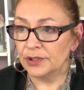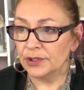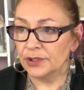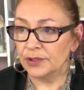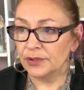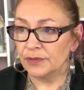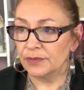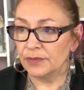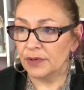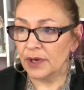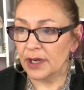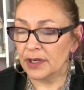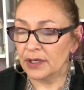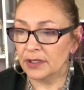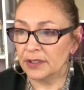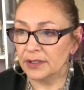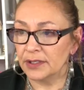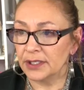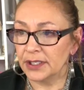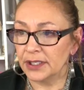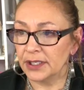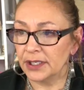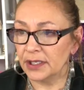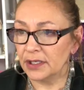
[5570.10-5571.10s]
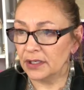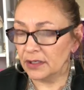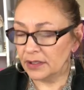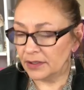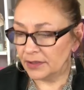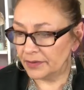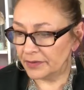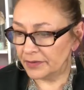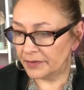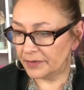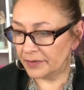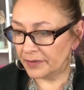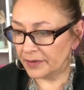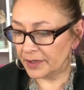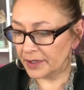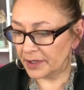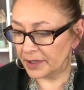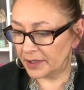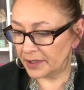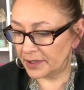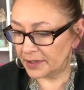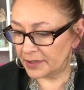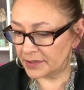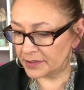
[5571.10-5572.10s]
correctly
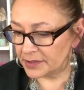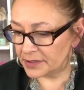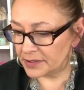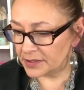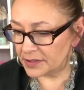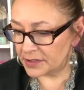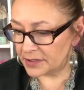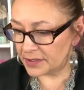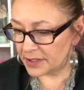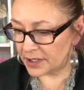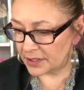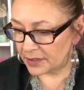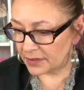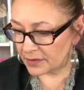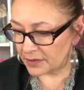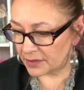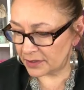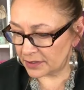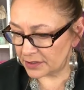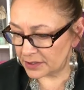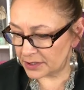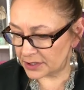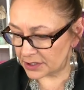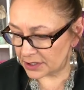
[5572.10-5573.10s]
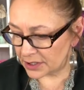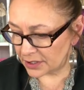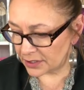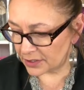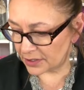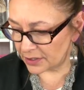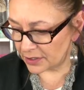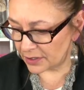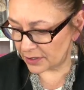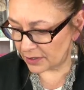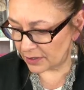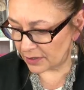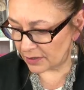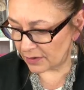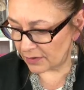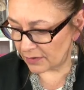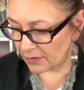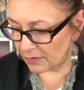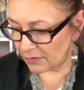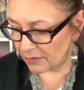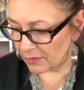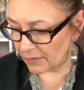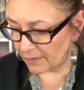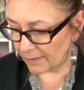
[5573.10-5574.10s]
and that you're good to
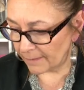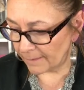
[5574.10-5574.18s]
go.